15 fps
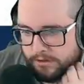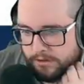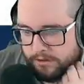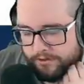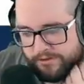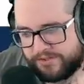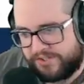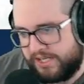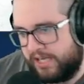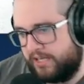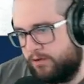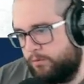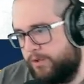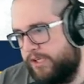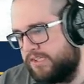Yeah, they're
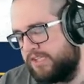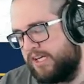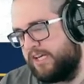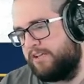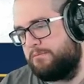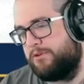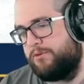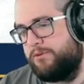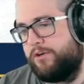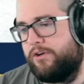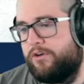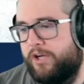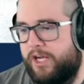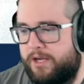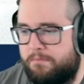stacking weak side. They've been doing it
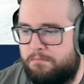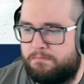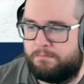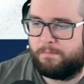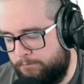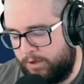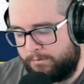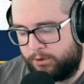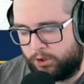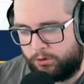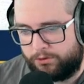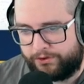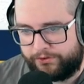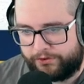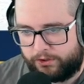all game. I'm gonna go
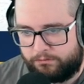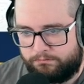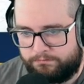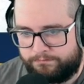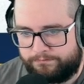with it though.